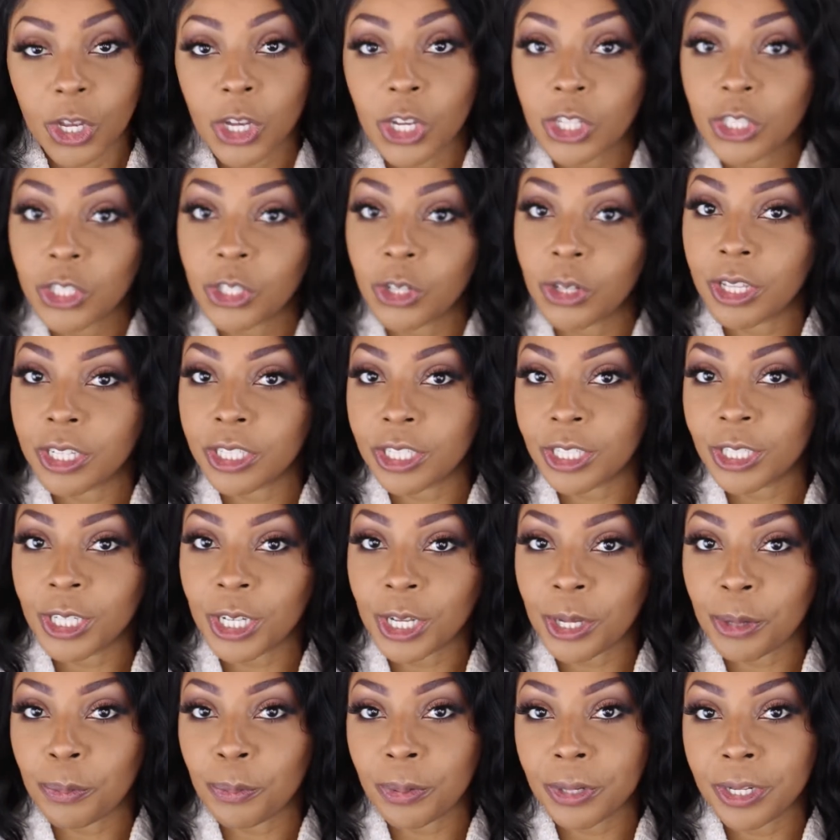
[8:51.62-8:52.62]
So this is the
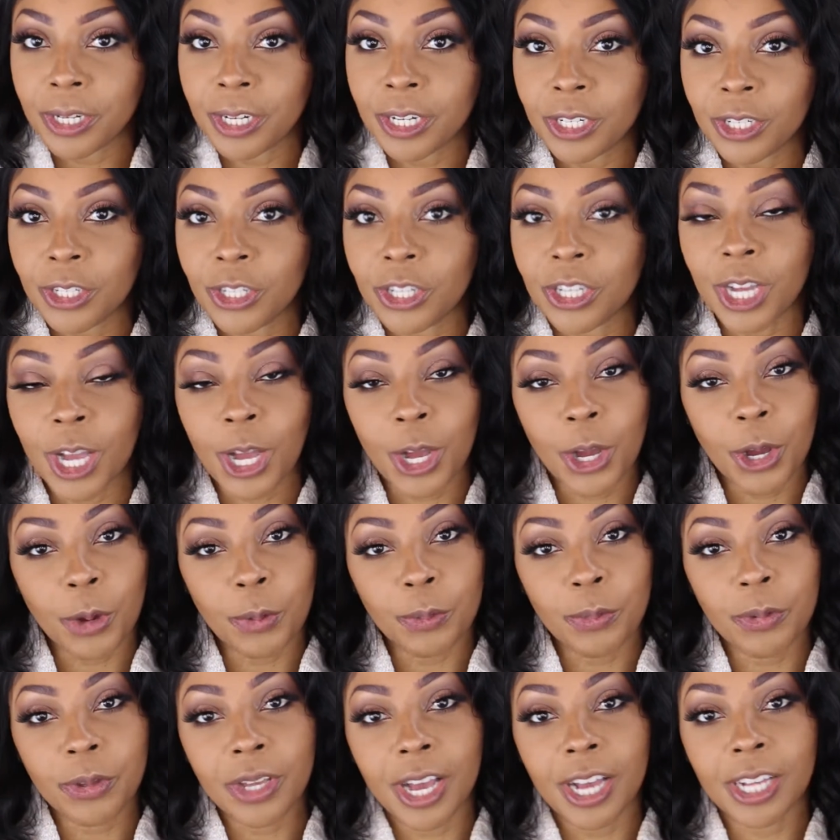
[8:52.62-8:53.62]
completed look. I
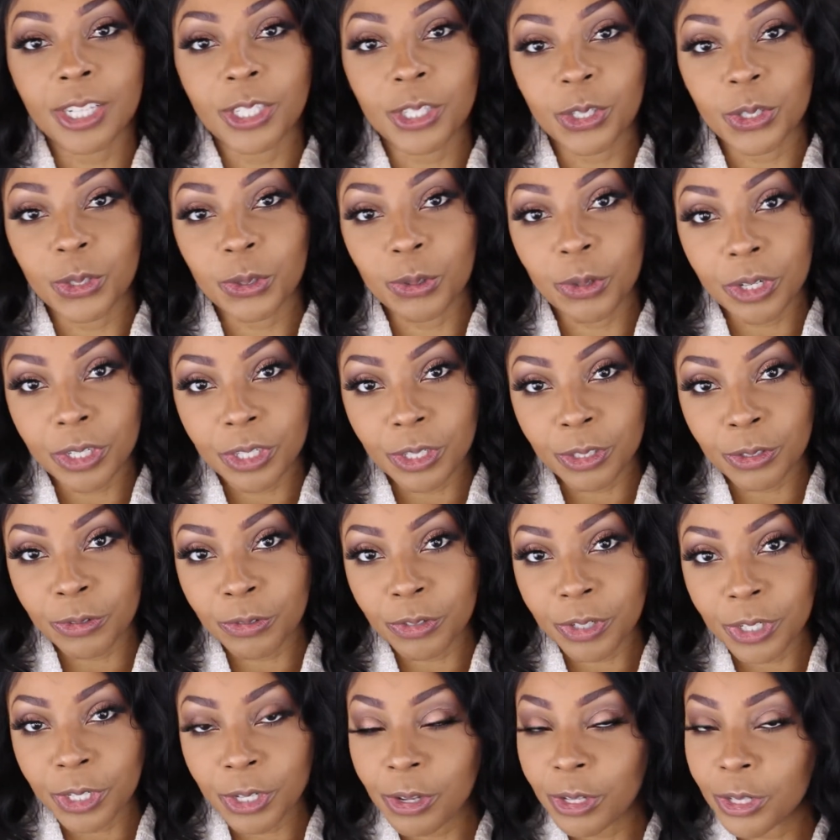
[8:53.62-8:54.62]
hope you guys enjoyed this
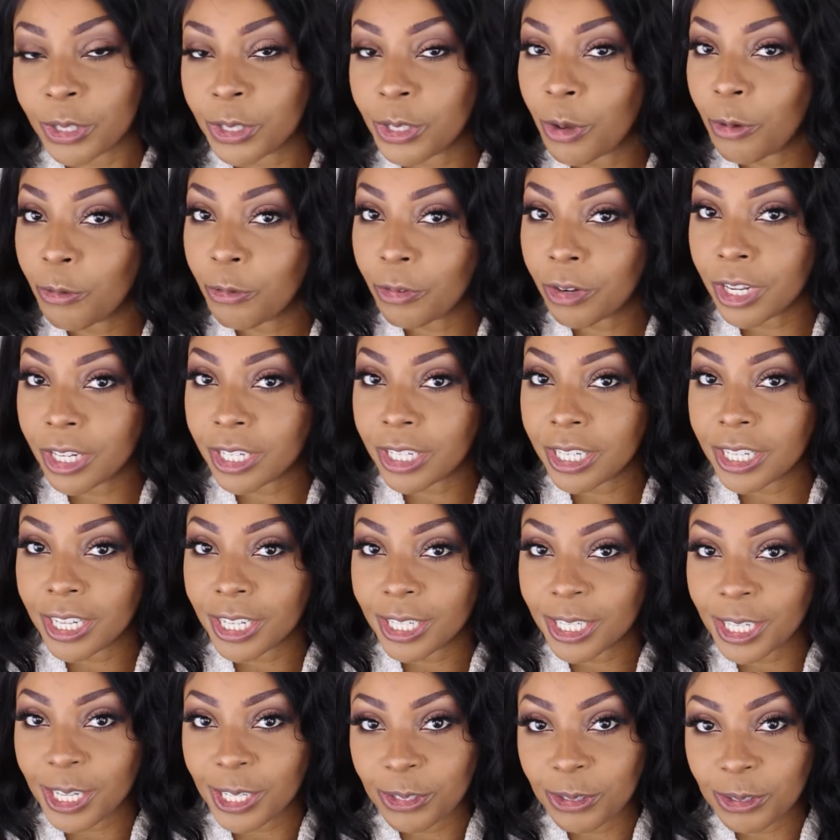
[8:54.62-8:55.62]
video, and don't forget to
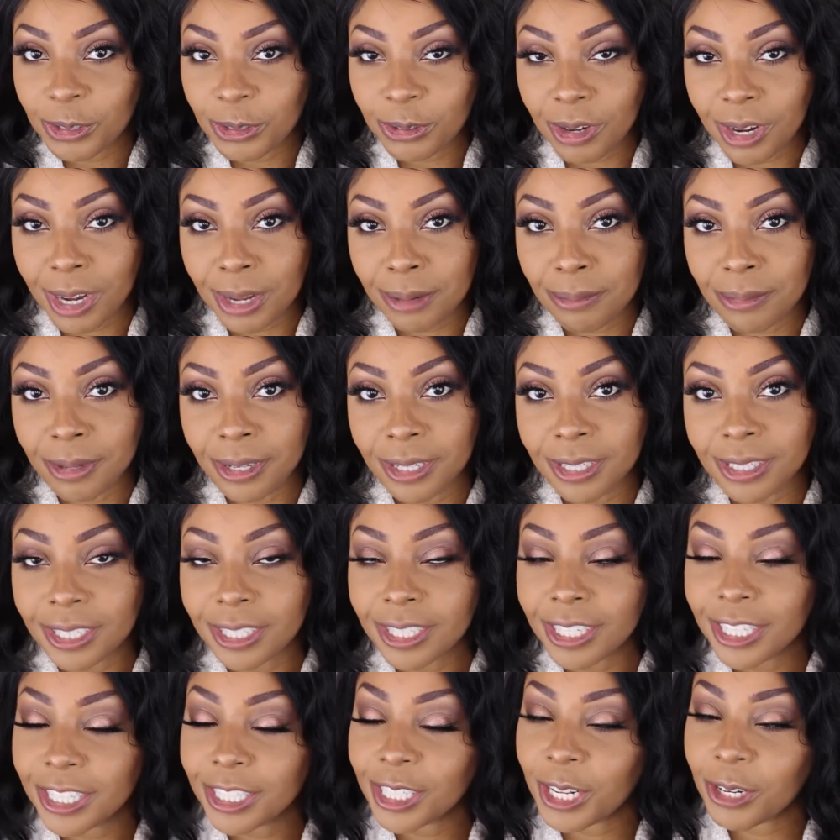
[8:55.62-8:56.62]
hit that subscribe button,
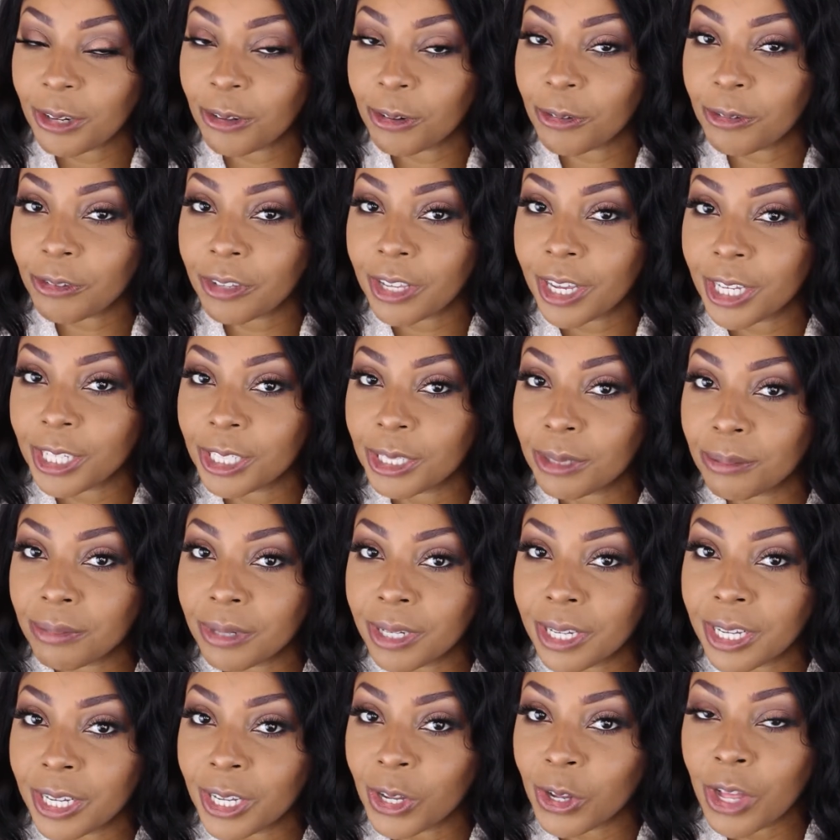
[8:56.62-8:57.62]
click that notification
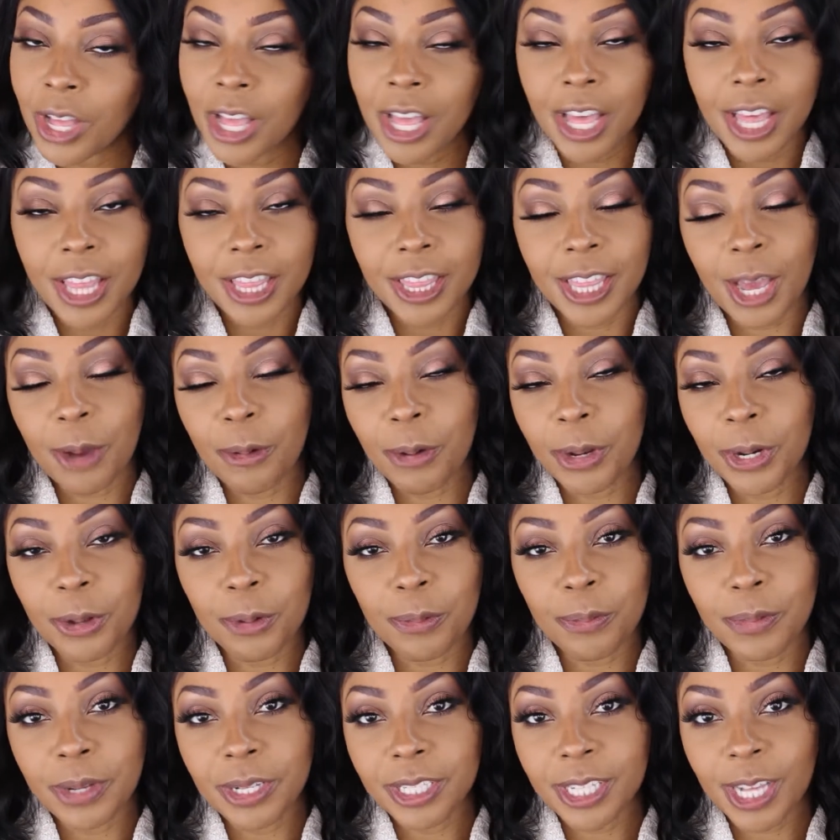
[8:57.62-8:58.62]
bell. That way you
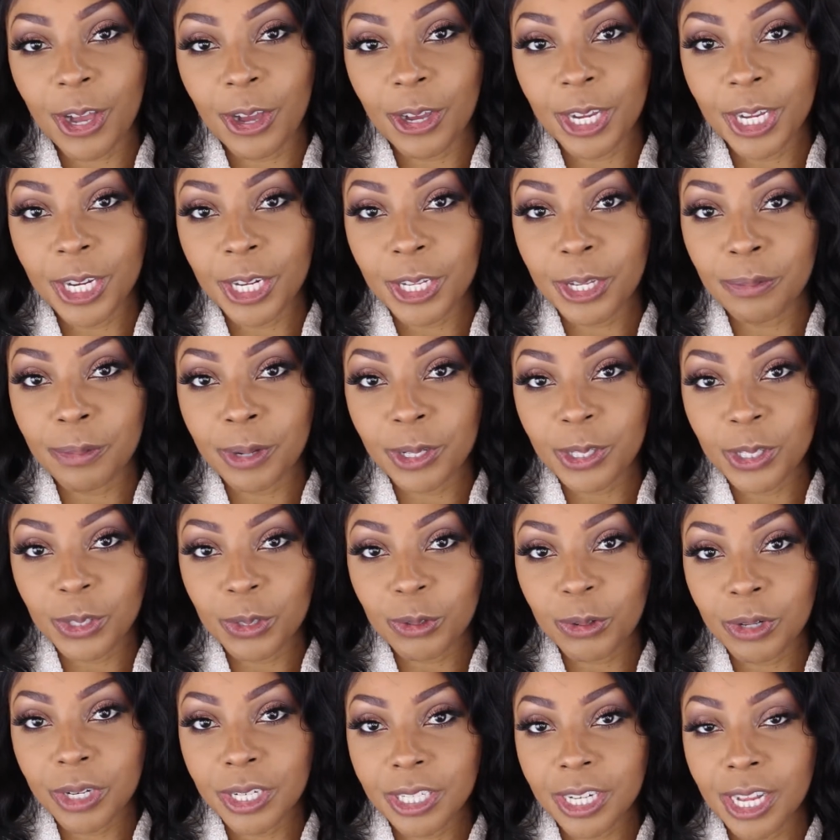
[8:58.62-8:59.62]
don't miss out on any of my
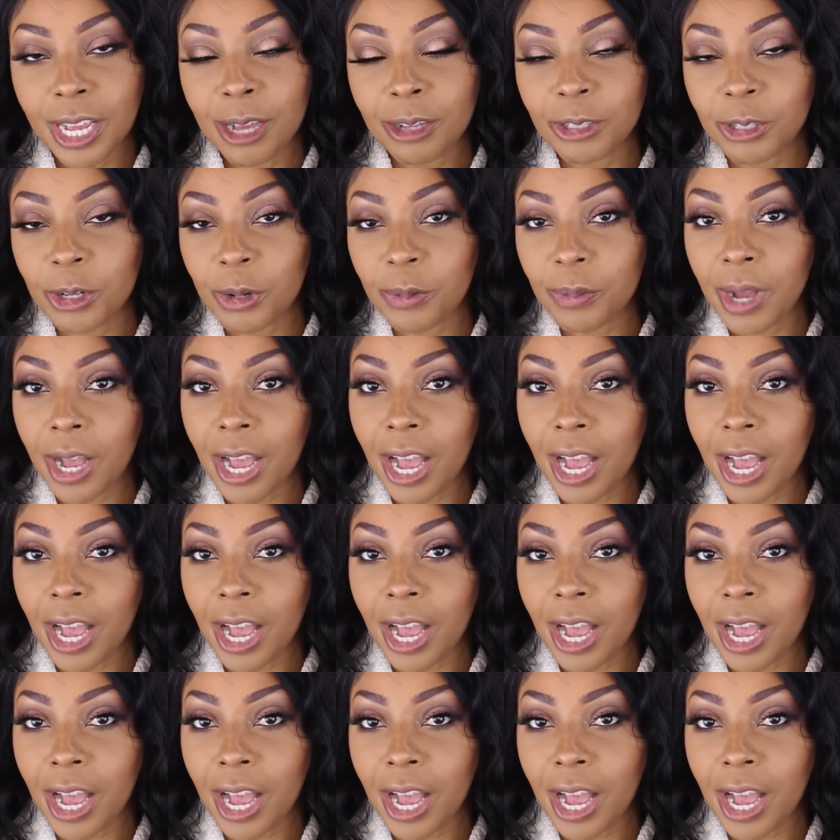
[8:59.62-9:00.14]
story times or my